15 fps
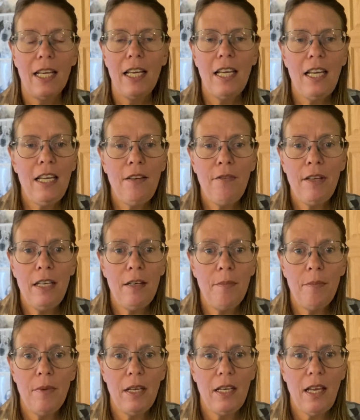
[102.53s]
even
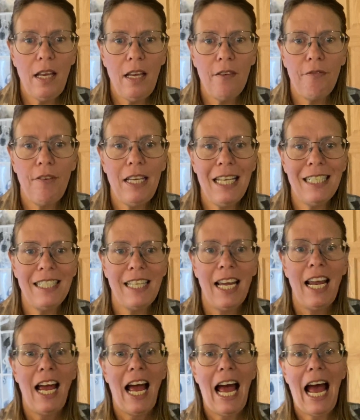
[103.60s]
if it's
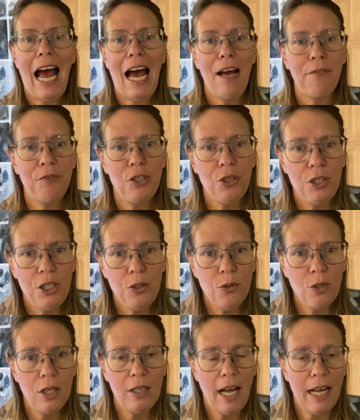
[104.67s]
after you
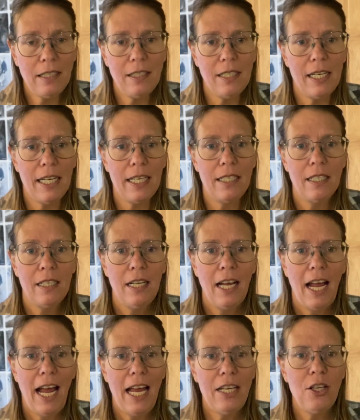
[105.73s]
collected it.
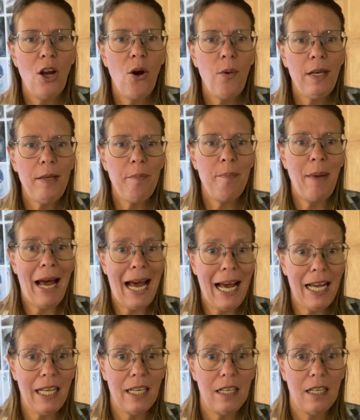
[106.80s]
And going
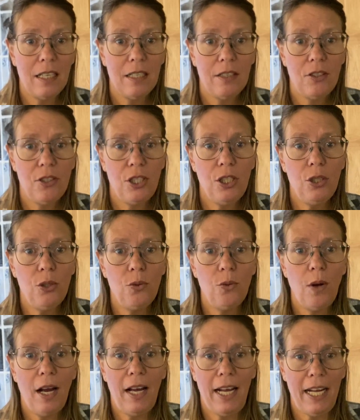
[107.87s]
back to
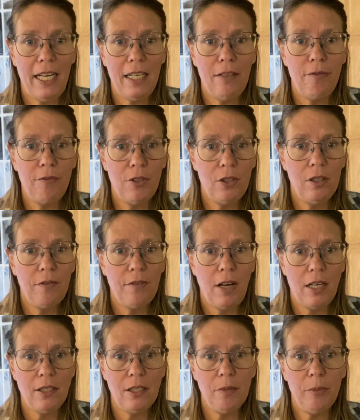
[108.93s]
a handful of
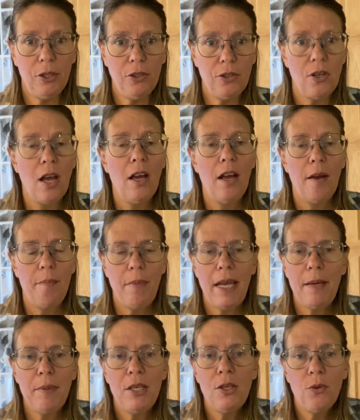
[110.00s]
customers,
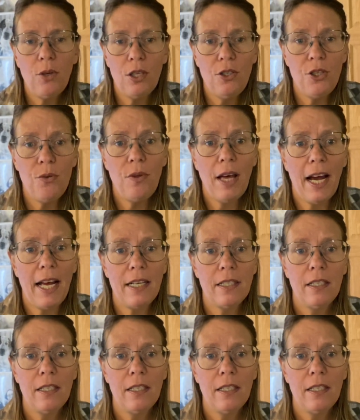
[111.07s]
maybe you can do that.